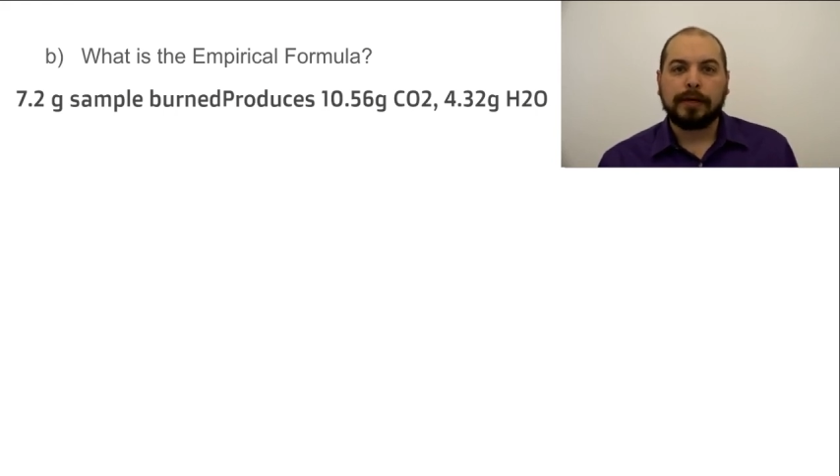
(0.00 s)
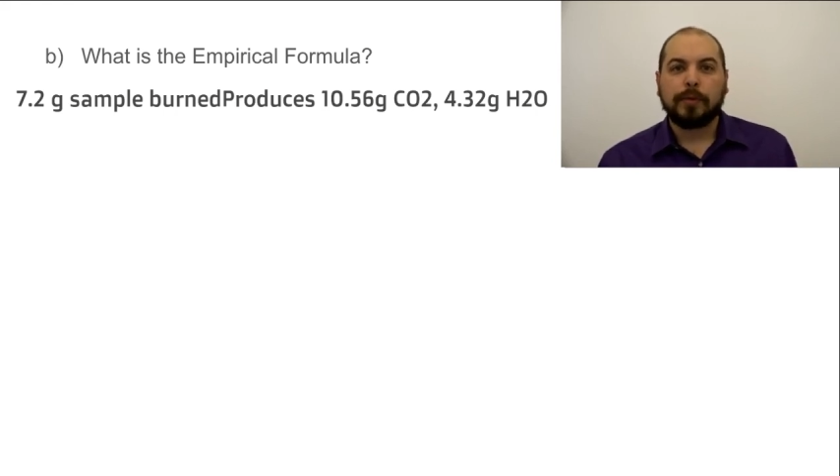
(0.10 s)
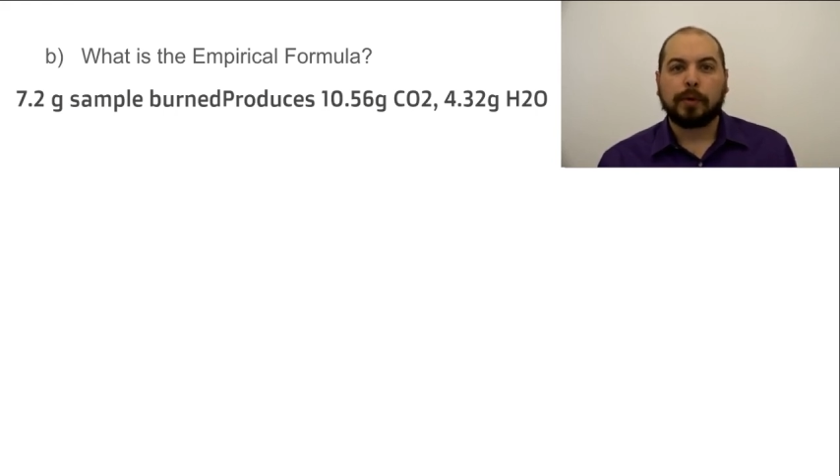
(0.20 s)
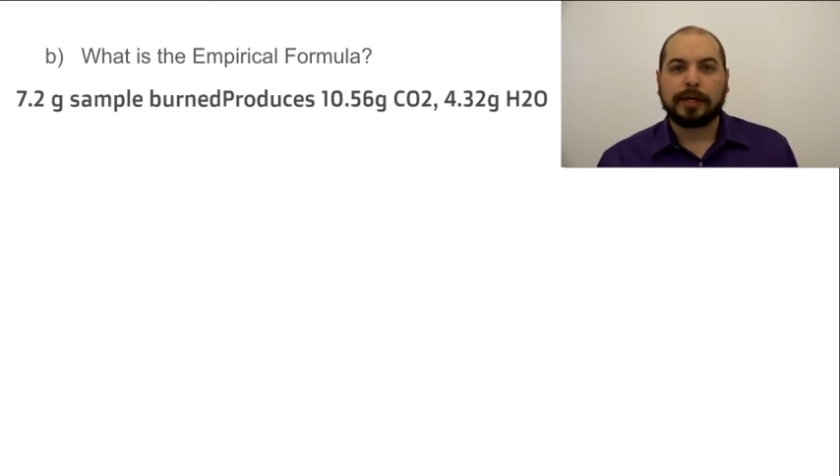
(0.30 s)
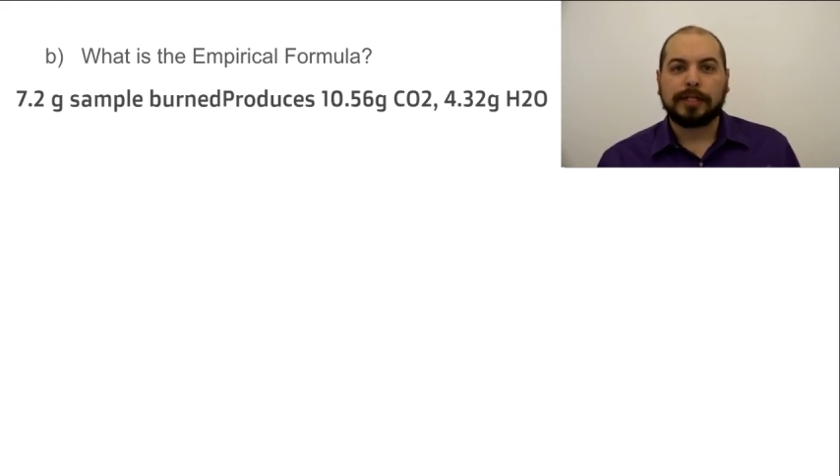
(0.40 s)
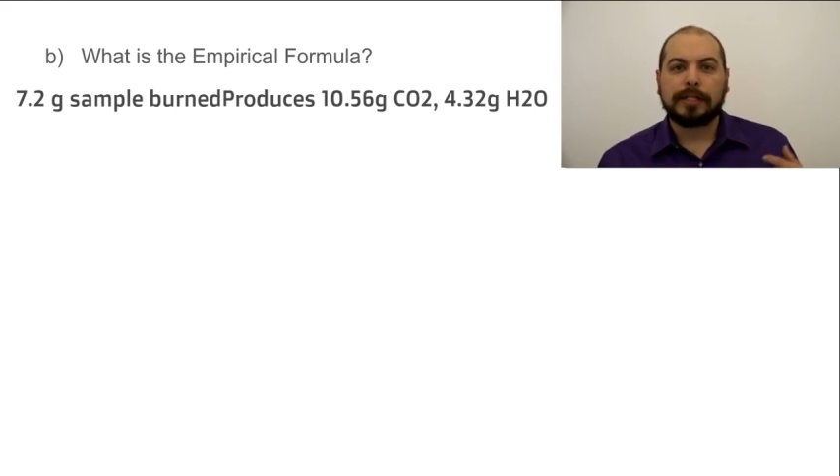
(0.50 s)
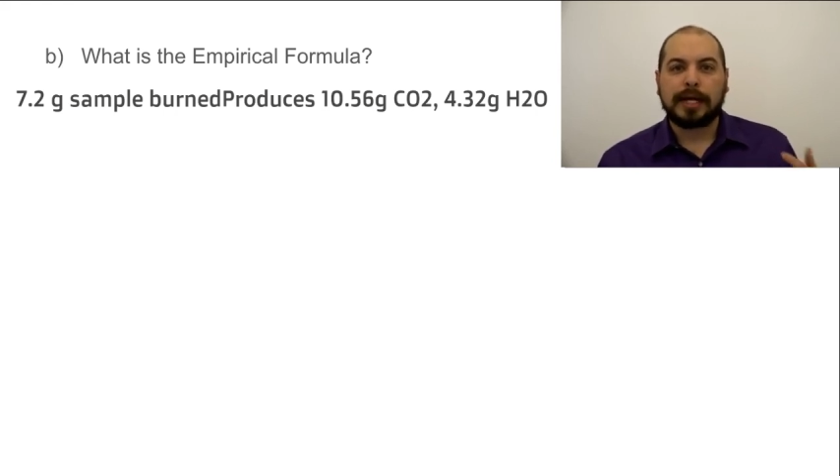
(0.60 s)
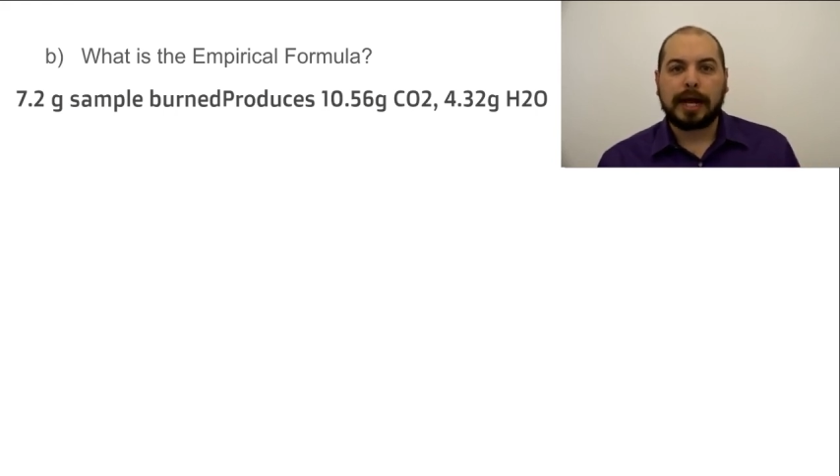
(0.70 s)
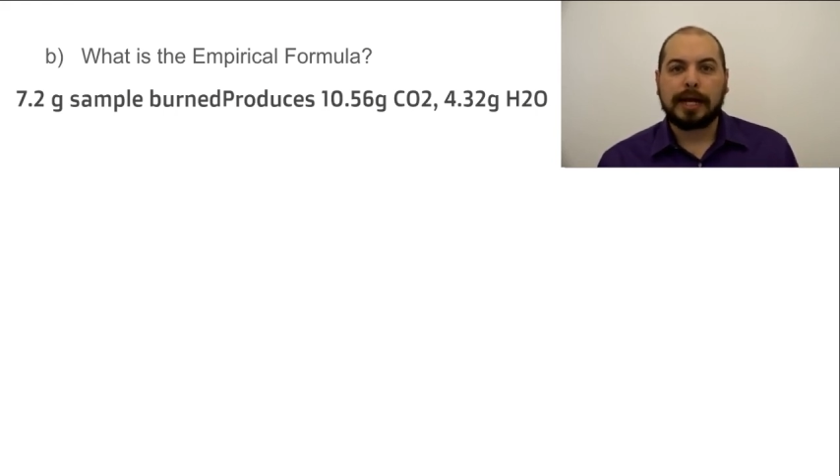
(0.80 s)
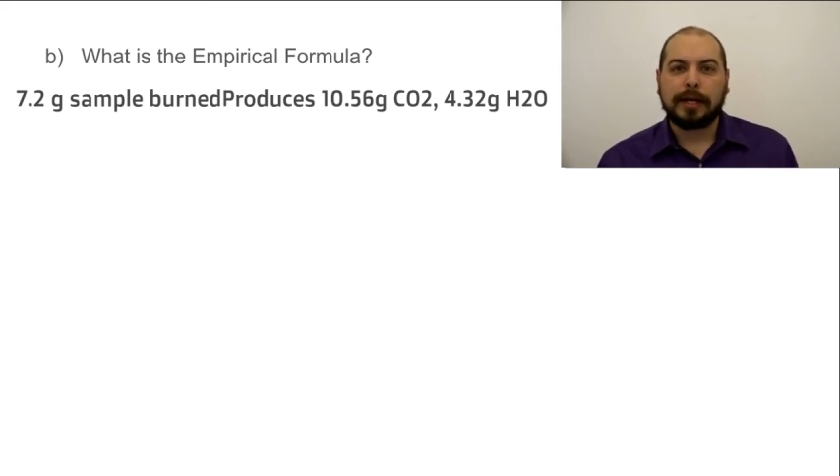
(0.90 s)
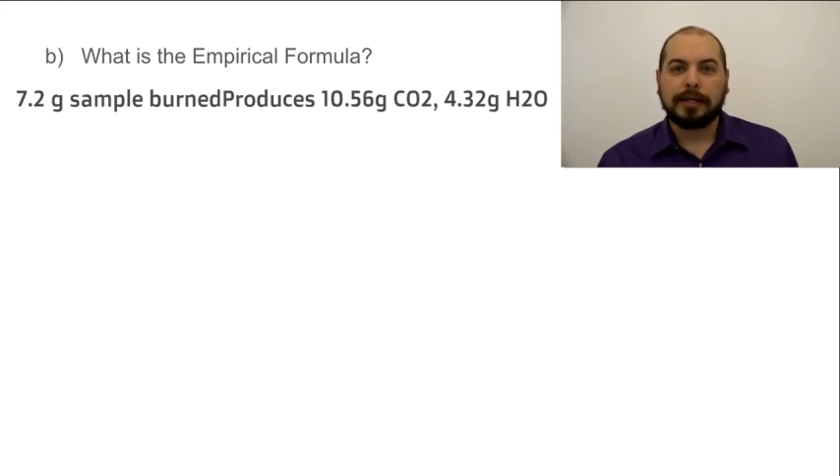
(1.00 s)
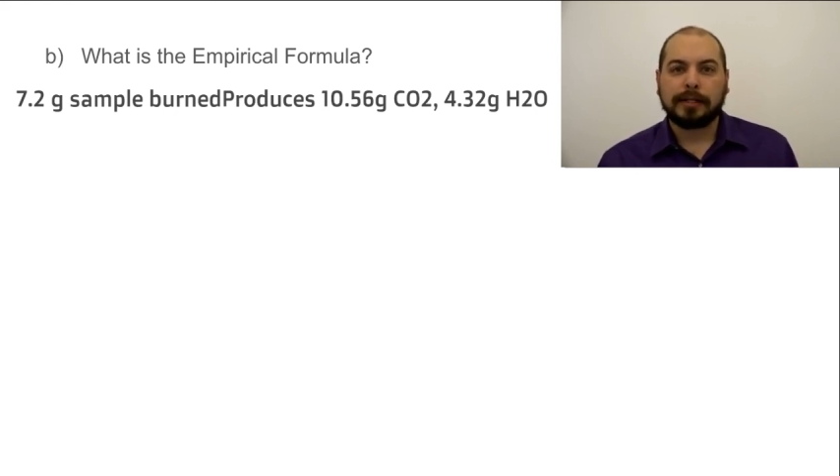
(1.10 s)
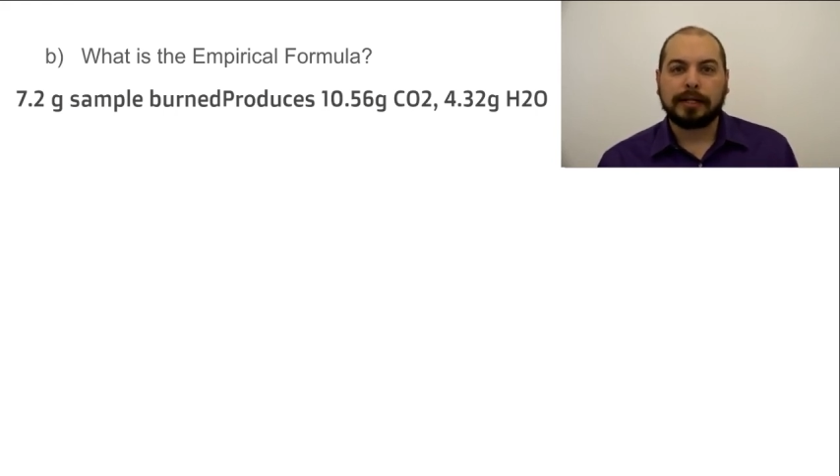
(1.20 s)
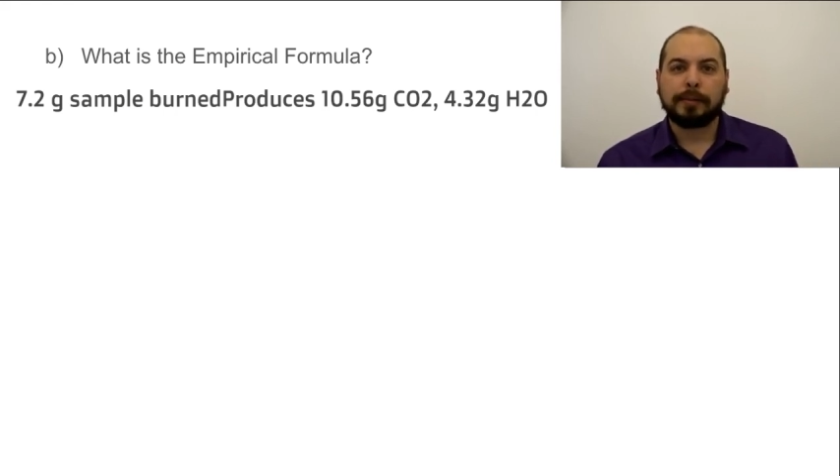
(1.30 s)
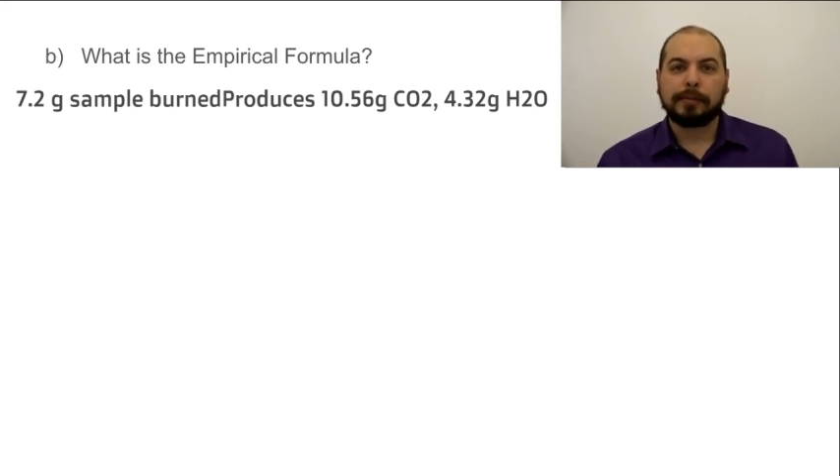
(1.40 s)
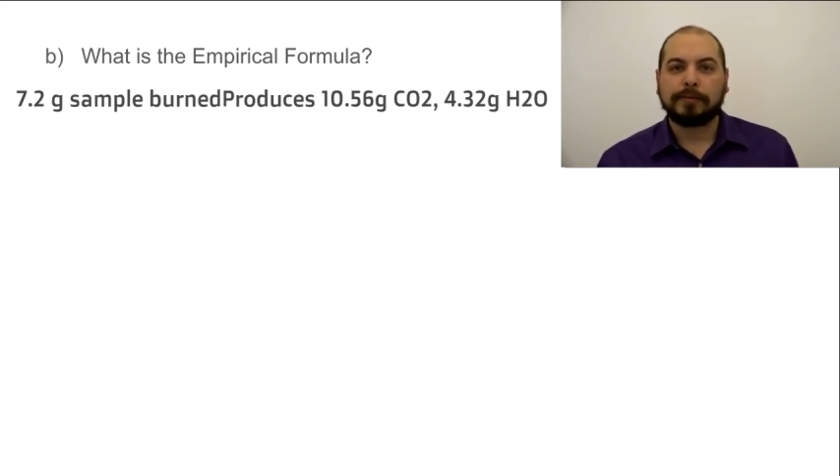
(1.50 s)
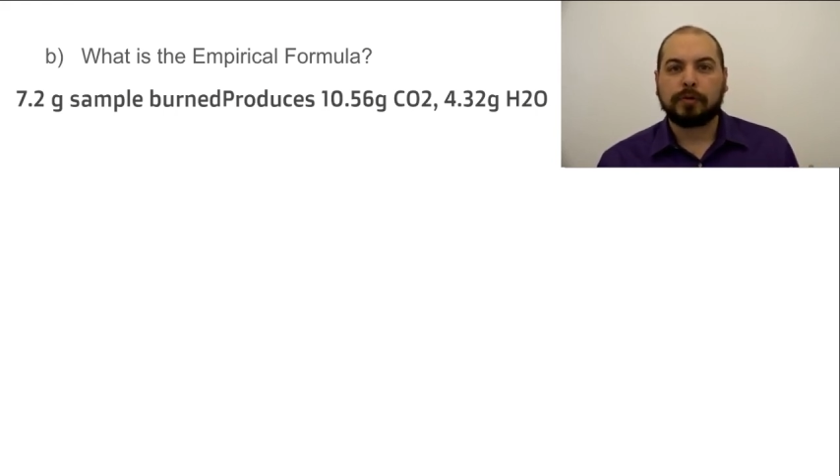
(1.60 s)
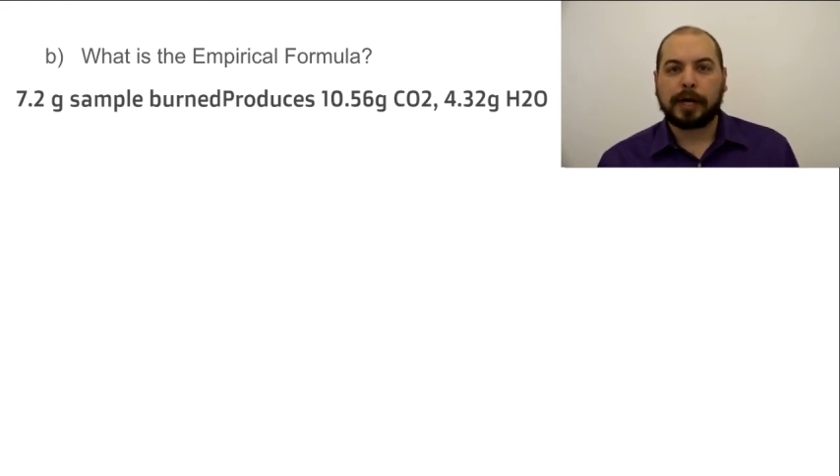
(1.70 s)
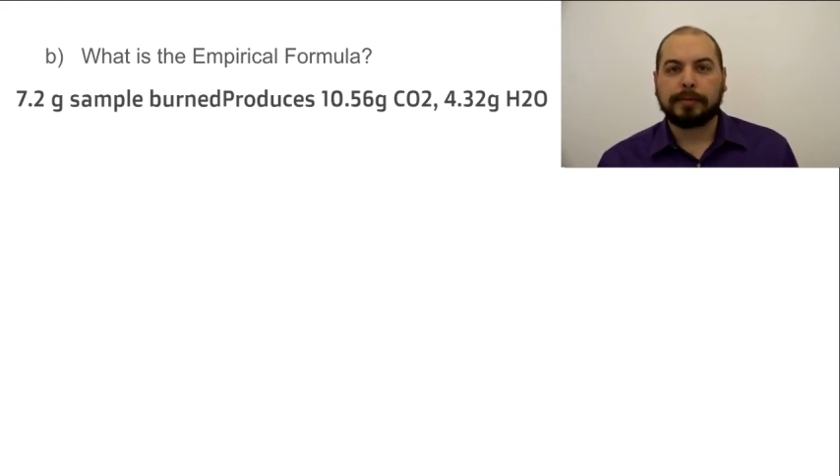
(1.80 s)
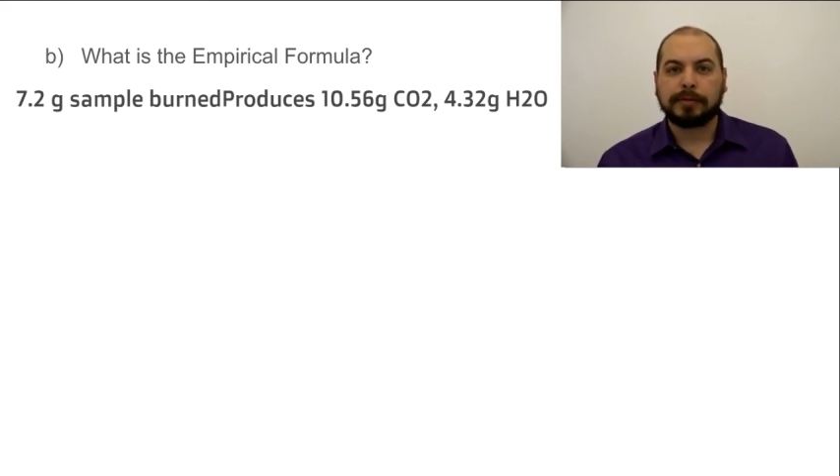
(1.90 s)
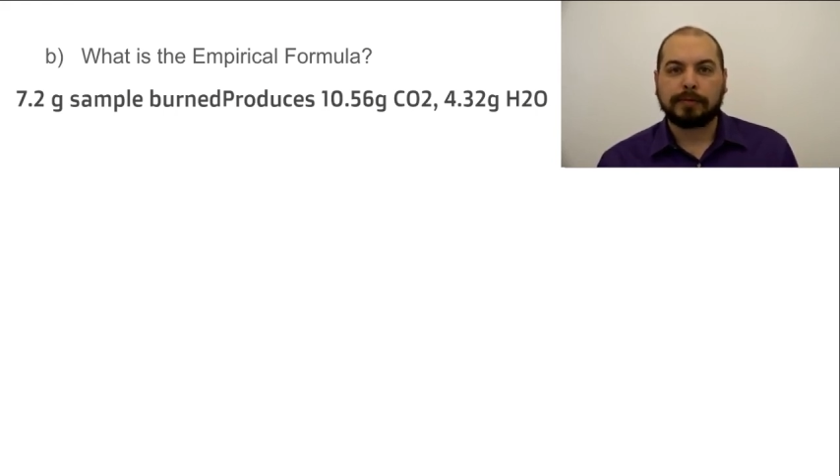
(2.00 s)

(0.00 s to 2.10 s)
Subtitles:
We're going to take the number of grams of